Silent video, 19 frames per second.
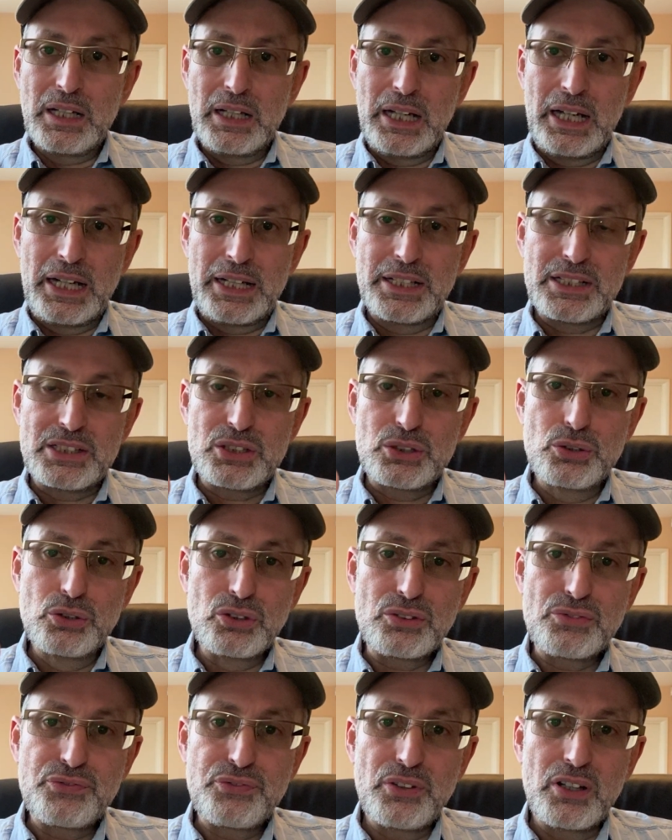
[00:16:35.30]
And it's
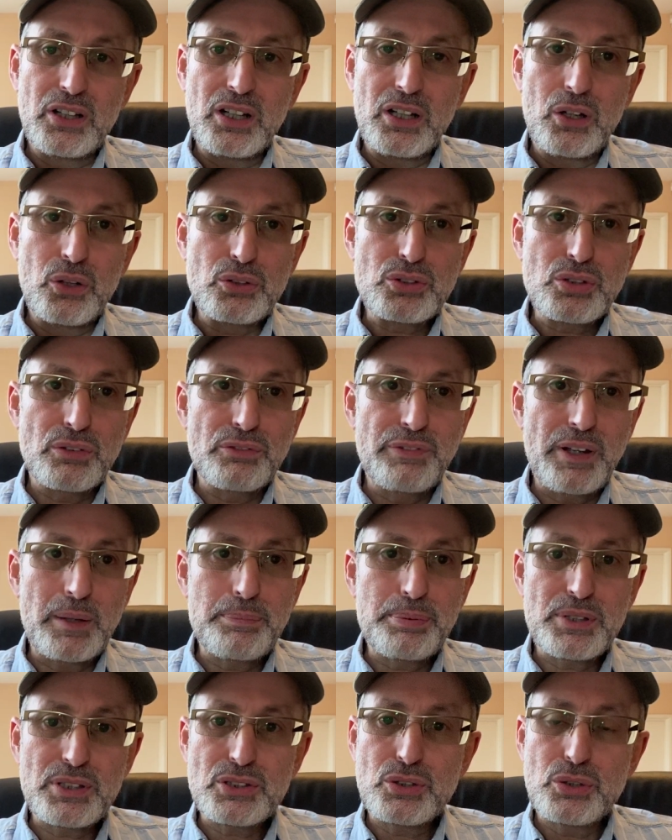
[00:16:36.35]
good for also
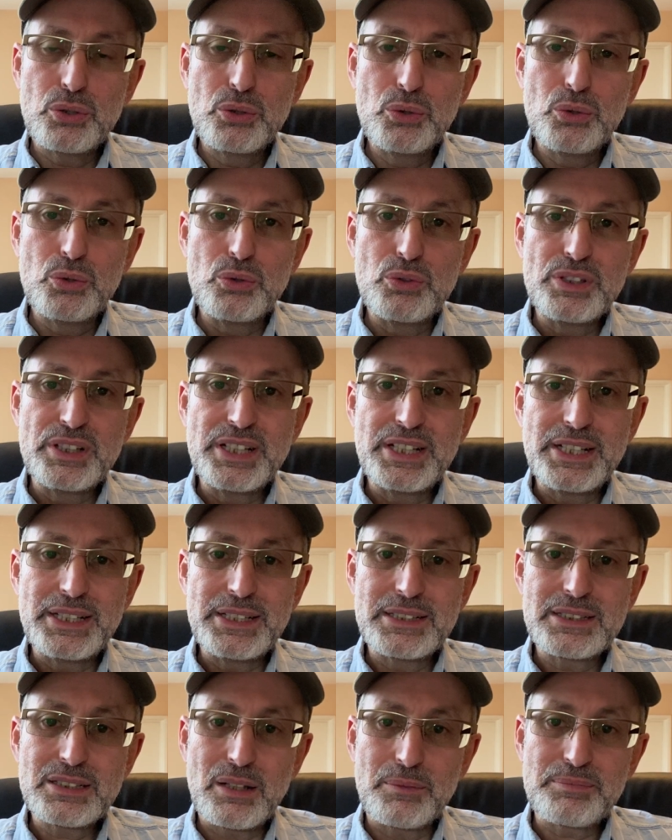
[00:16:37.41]
vapors who
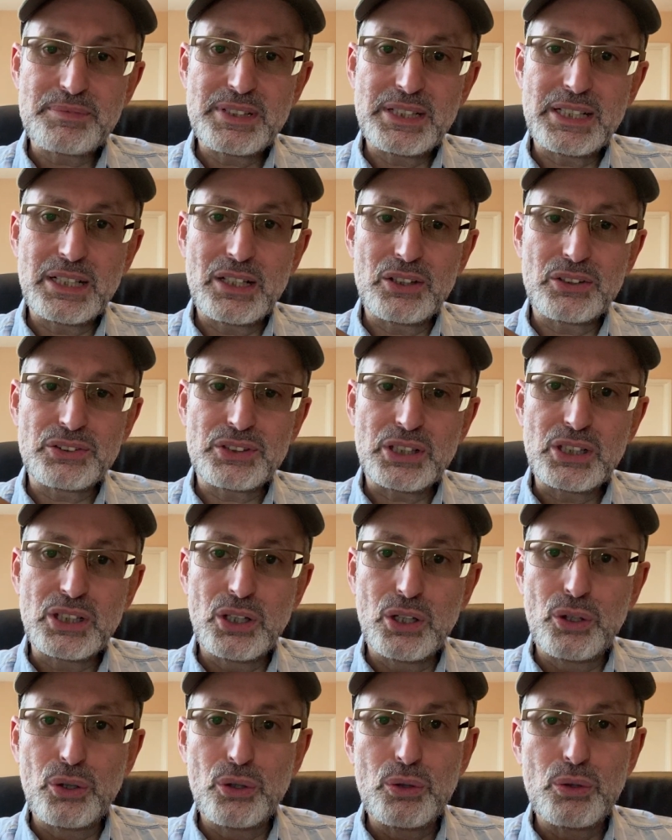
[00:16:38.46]
need something on the
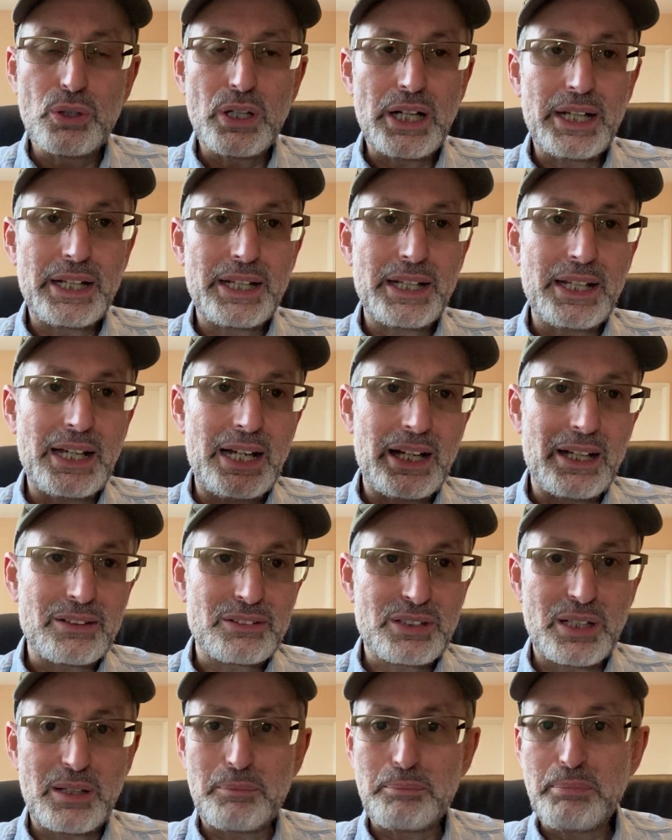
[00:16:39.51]
go,
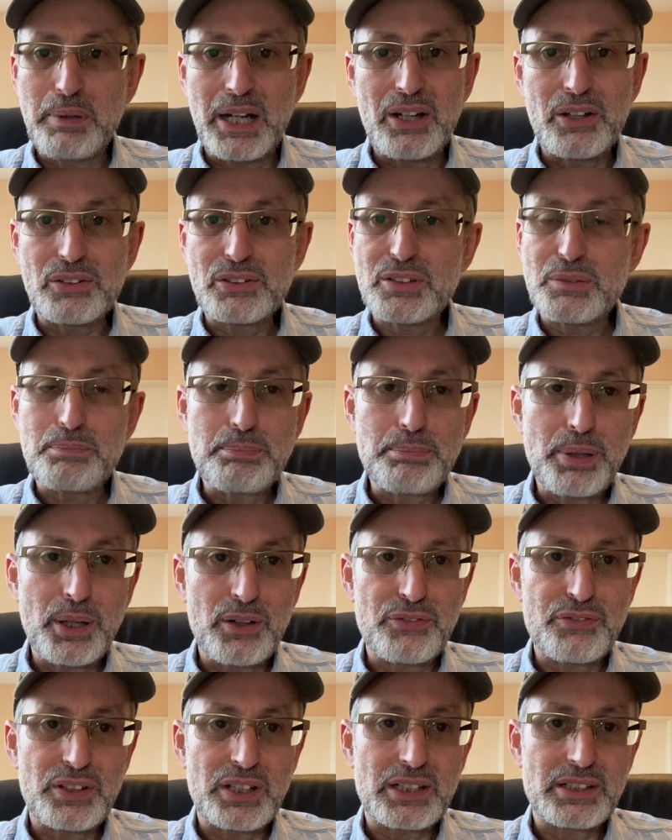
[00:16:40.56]
out and about.
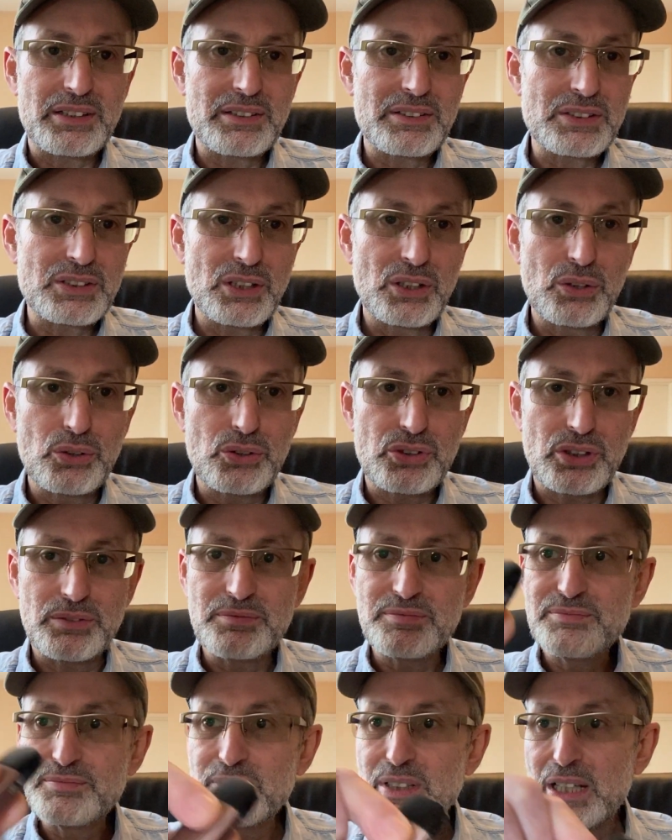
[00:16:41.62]
Perfect solution.
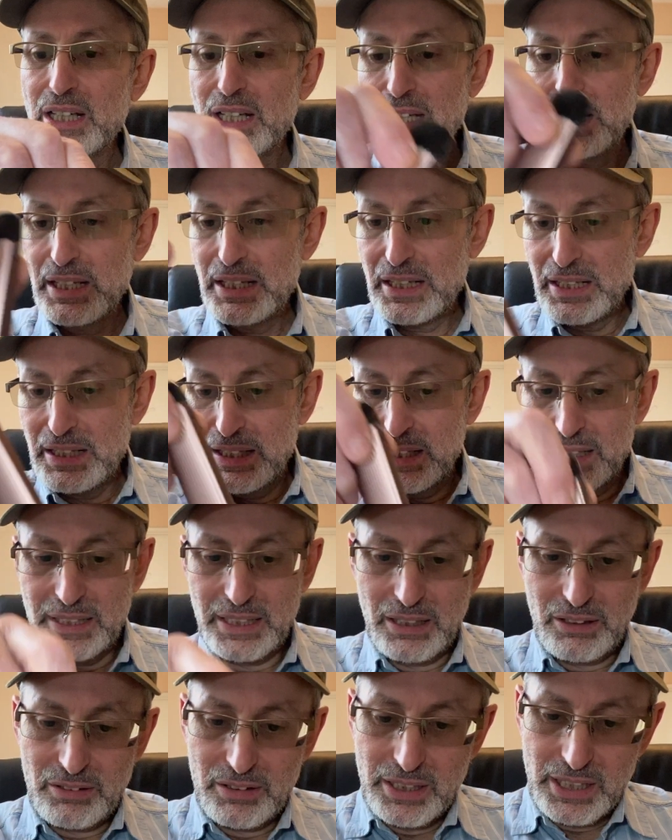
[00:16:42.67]

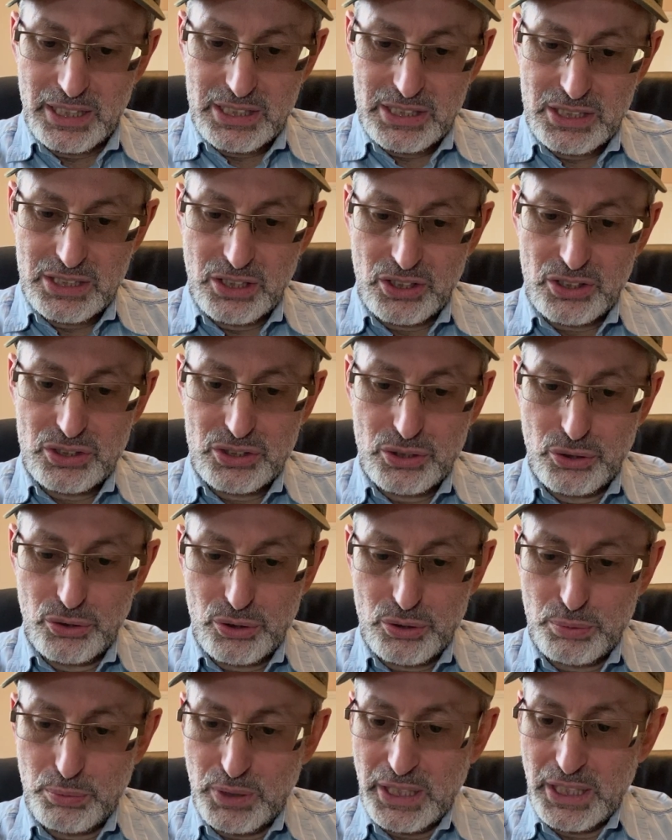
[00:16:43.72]
Now let's
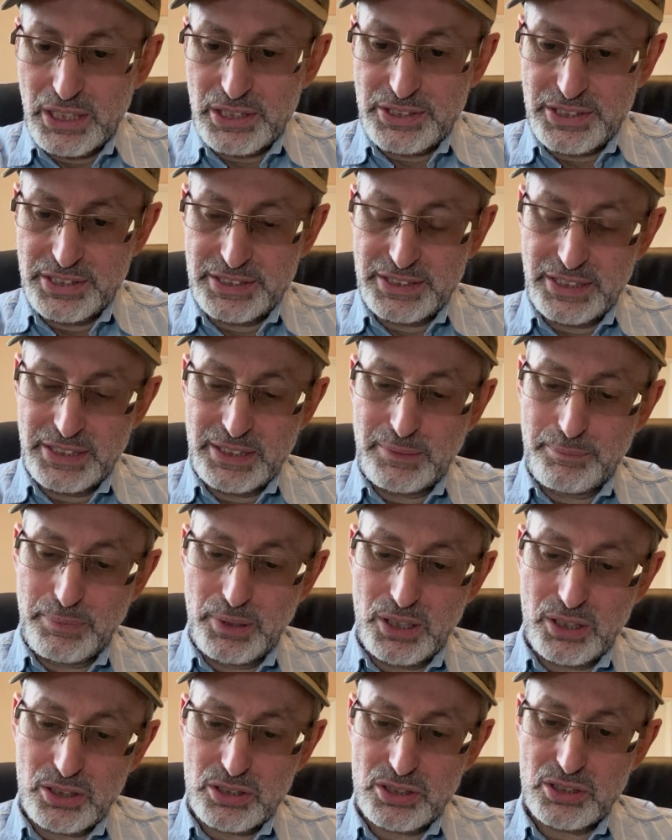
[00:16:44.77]
look what else is in the
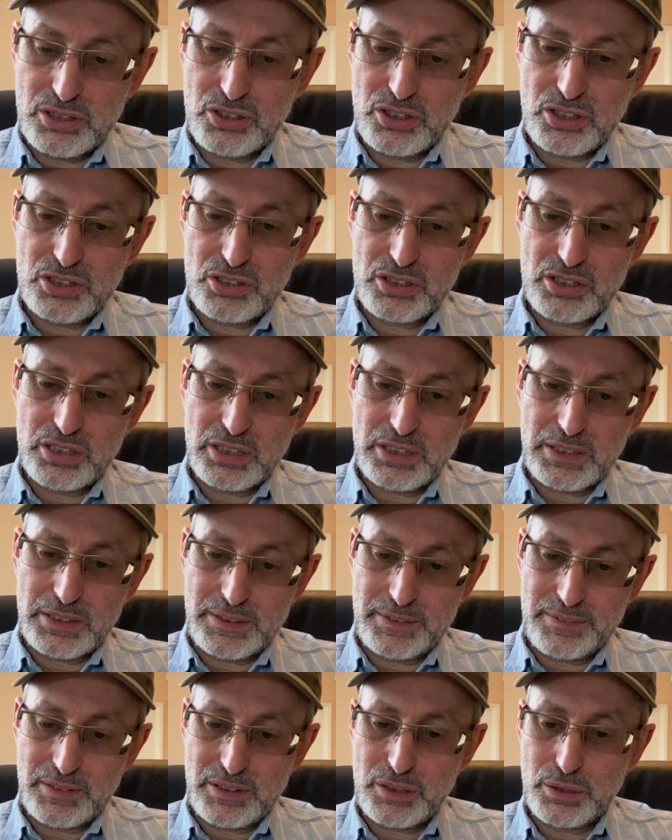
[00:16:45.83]
box. Just a
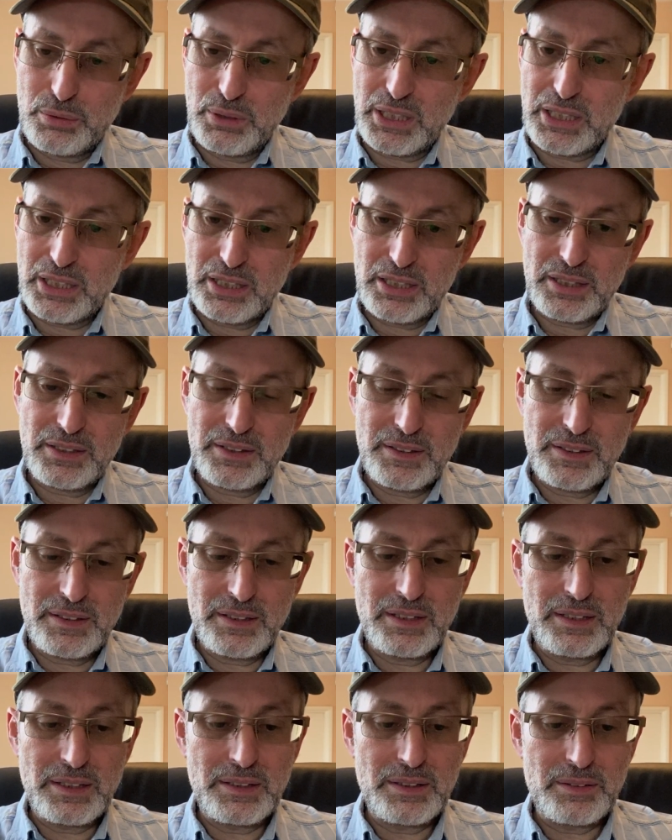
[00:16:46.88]
quick
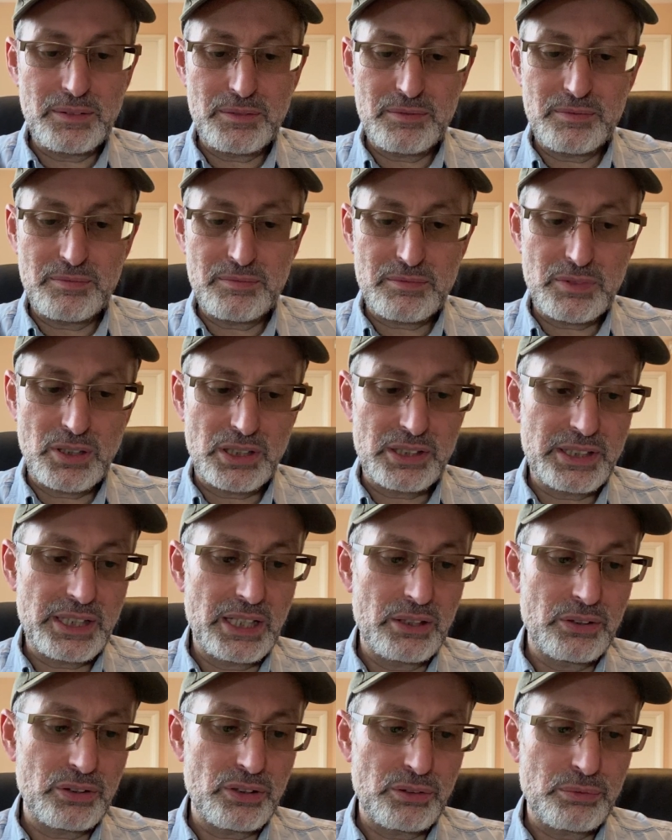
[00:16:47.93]

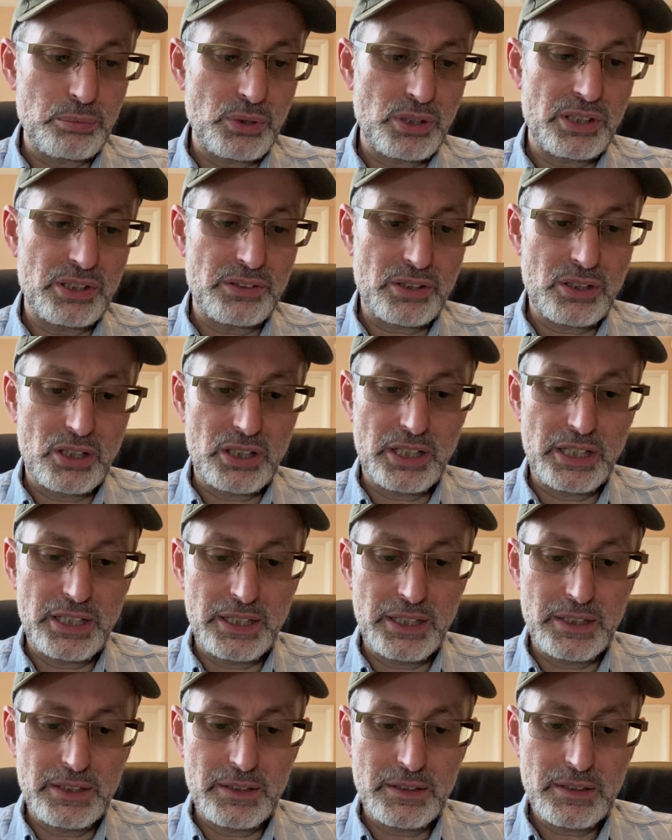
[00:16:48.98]
rundown of what you got
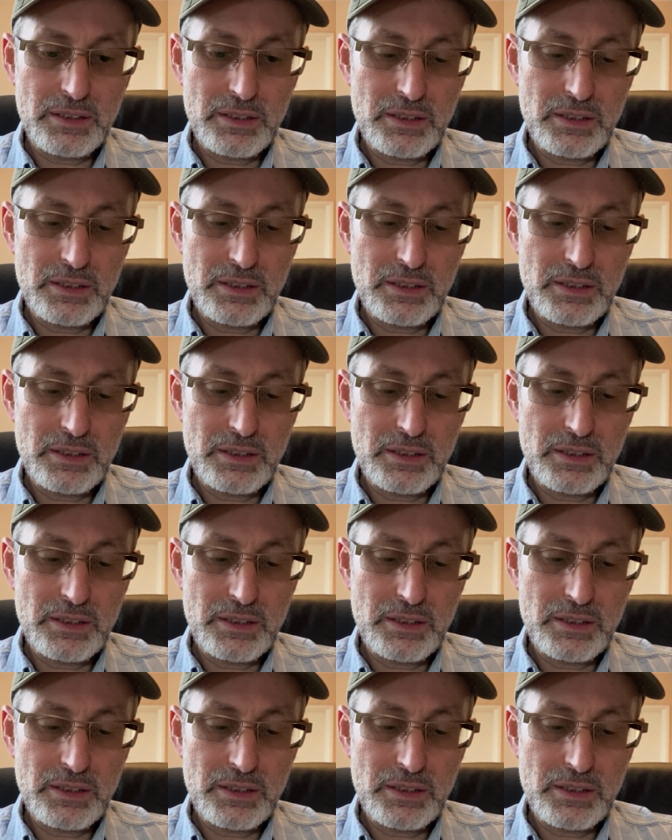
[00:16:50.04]
here.